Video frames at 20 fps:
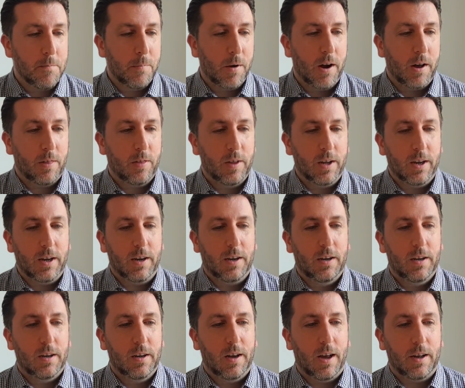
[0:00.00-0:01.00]
But I
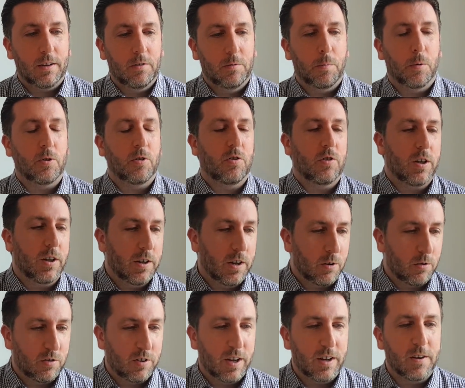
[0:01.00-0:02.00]
think, as
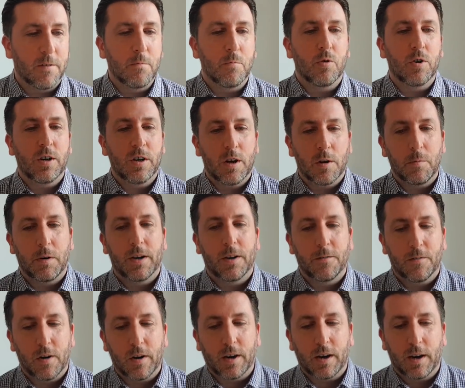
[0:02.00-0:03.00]
Pochettino said and Mourinho made it
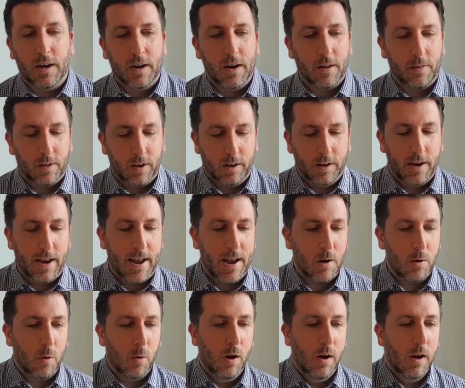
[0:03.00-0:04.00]
very clear, I think
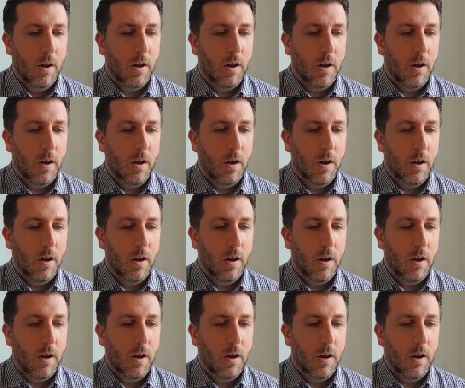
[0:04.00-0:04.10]
now,